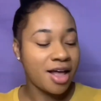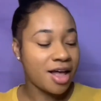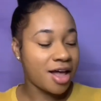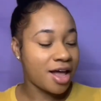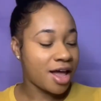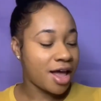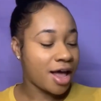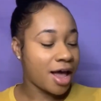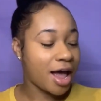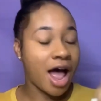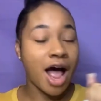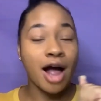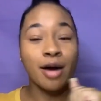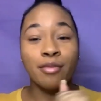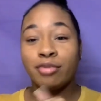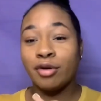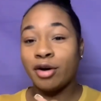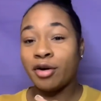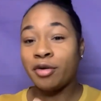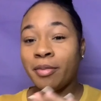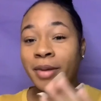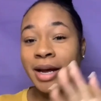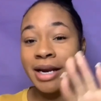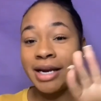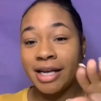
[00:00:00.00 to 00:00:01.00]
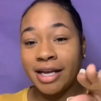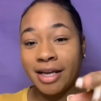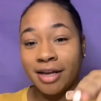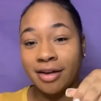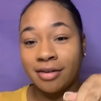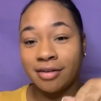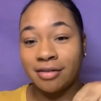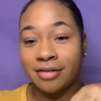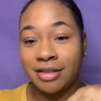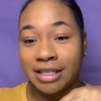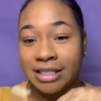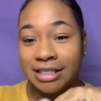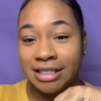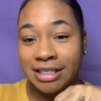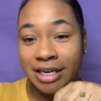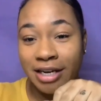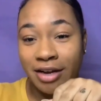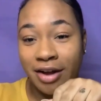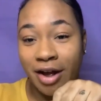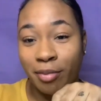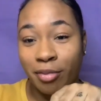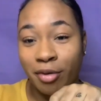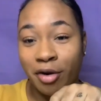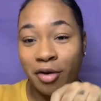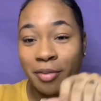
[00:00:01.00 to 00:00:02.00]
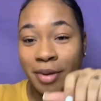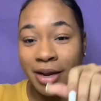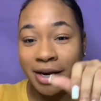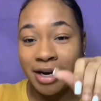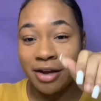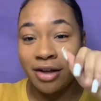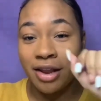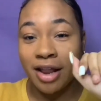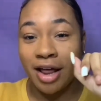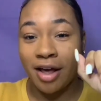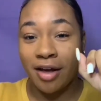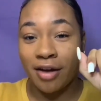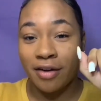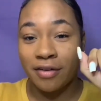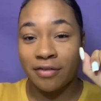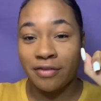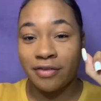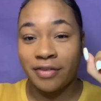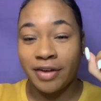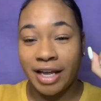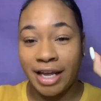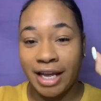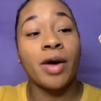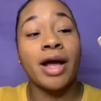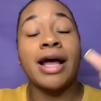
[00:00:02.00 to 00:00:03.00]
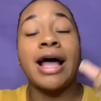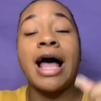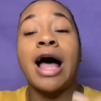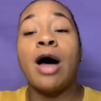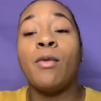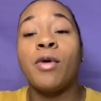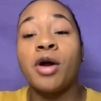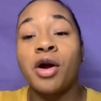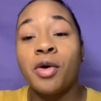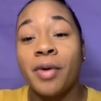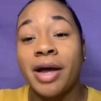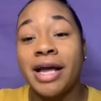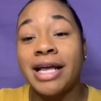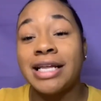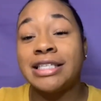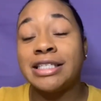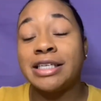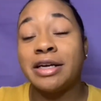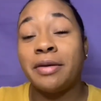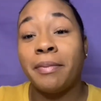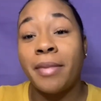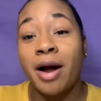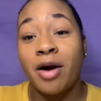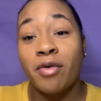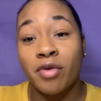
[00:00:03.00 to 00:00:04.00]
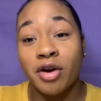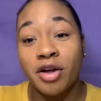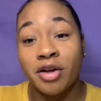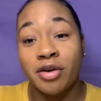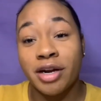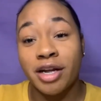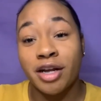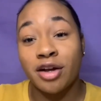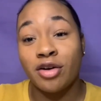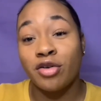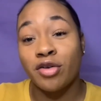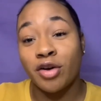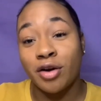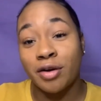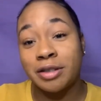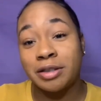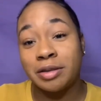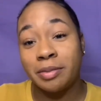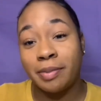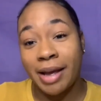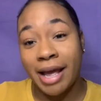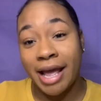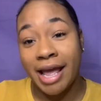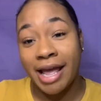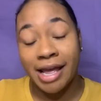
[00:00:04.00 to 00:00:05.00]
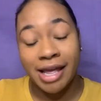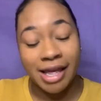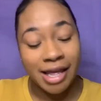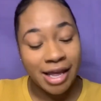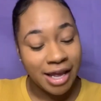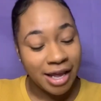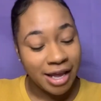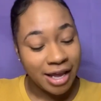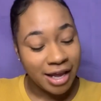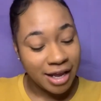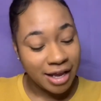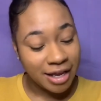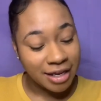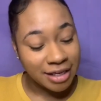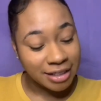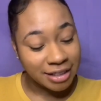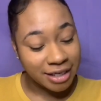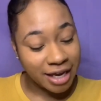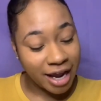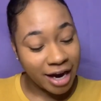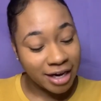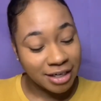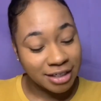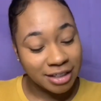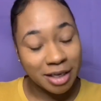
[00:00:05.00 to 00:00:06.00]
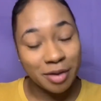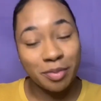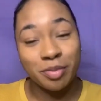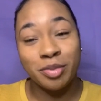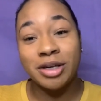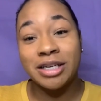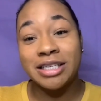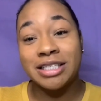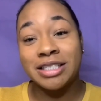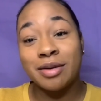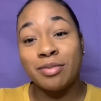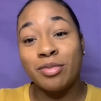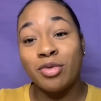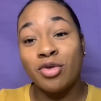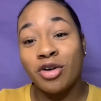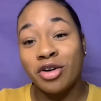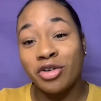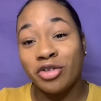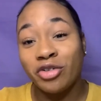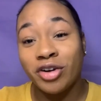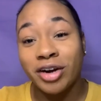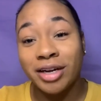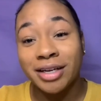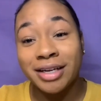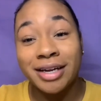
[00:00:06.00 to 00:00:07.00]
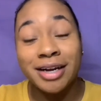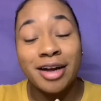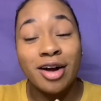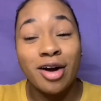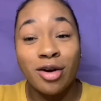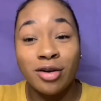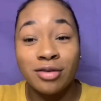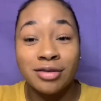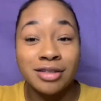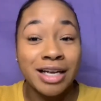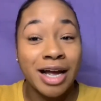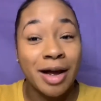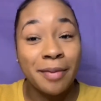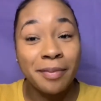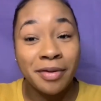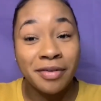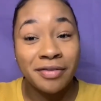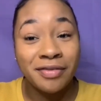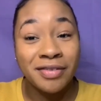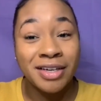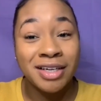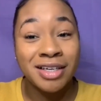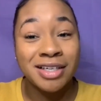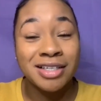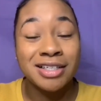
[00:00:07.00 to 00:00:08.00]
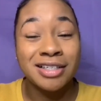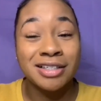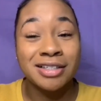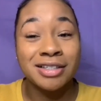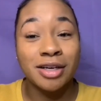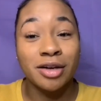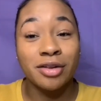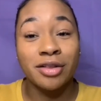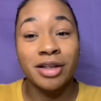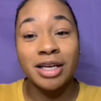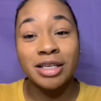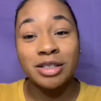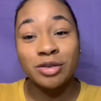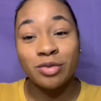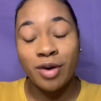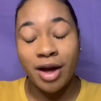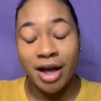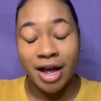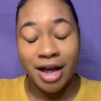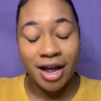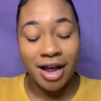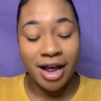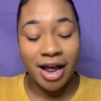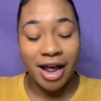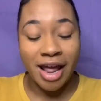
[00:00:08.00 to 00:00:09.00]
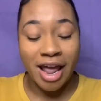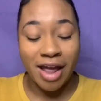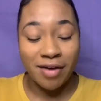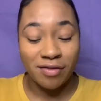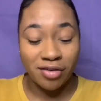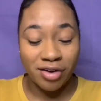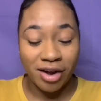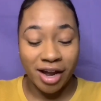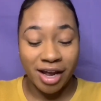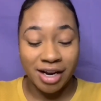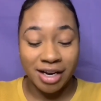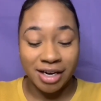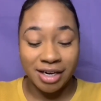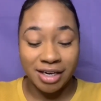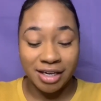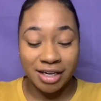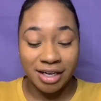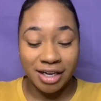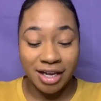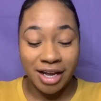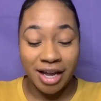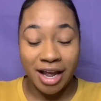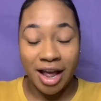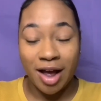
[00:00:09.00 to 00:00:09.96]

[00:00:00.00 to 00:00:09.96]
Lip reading: I broke my nail, I broke my nail off, and I want to wait until my real nail grows back to actually put some more acrylic on top of it. So that's why I haven't got it done yet.